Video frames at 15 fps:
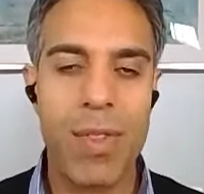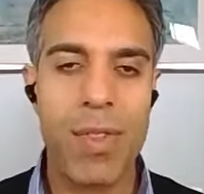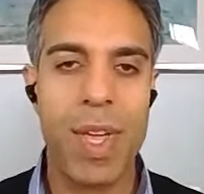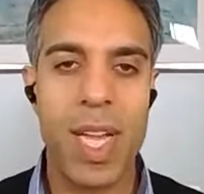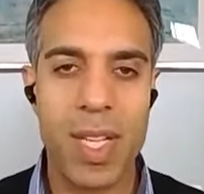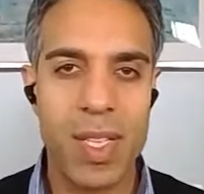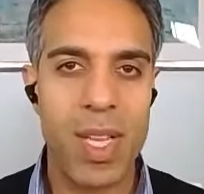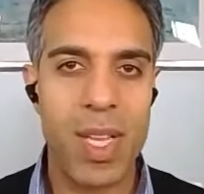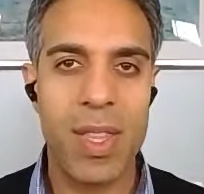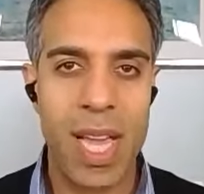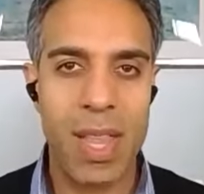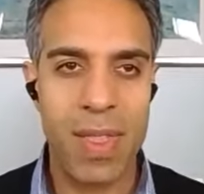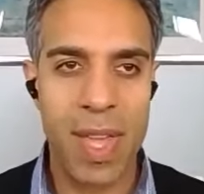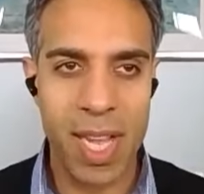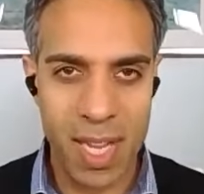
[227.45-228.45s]
things
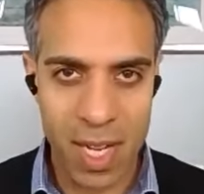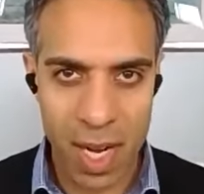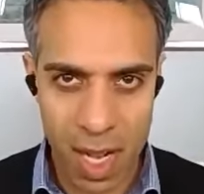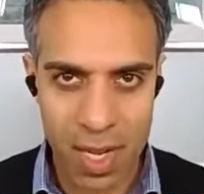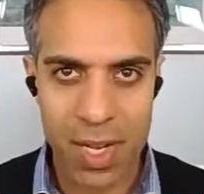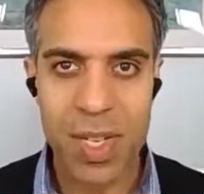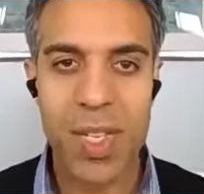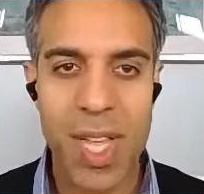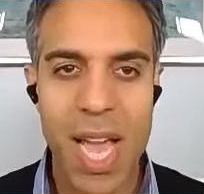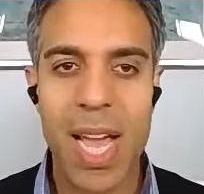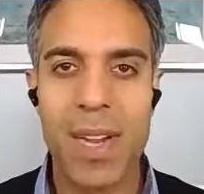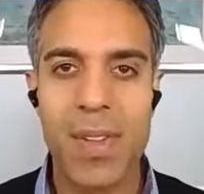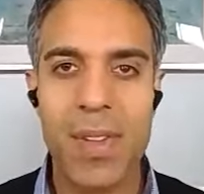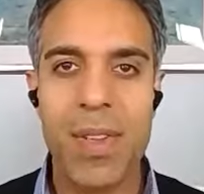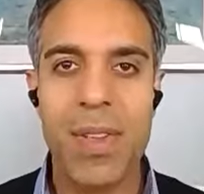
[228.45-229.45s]
that they can
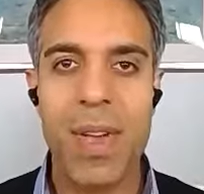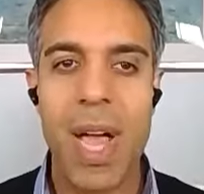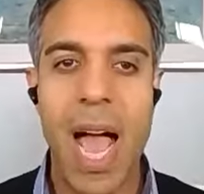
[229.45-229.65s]
understand.